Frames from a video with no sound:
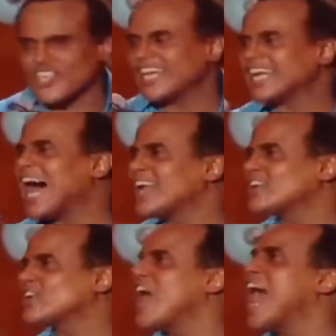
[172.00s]
sing that
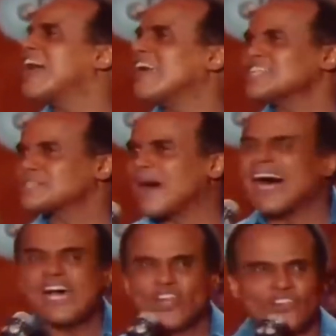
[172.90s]
chorus,
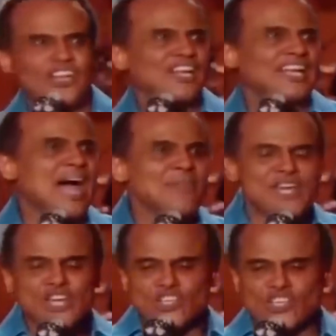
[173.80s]

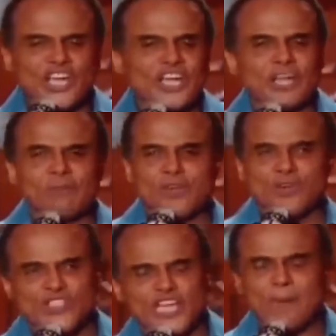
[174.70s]
Matilda, sing the
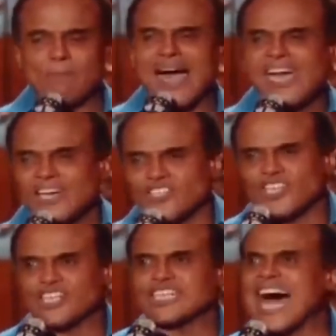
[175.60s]
music,
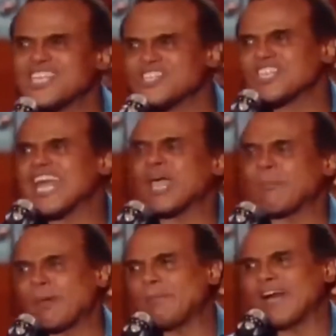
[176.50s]
Matilda. She
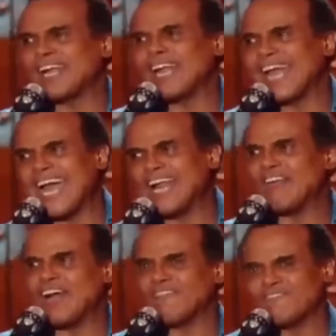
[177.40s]
take me money
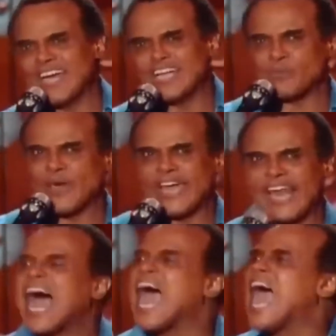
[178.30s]
and run and it's
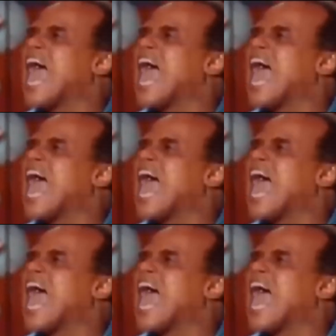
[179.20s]
made up.